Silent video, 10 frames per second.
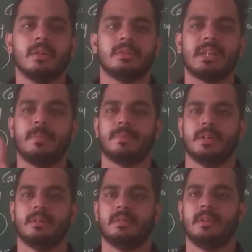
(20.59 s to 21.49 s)

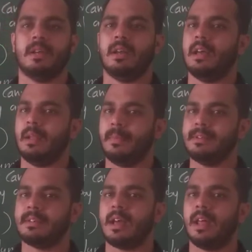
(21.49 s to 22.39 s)
chapter
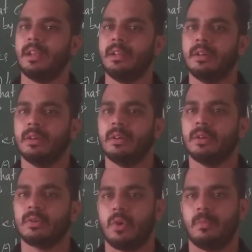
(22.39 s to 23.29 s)
elements and
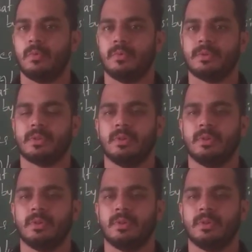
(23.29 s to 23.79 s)
compounds.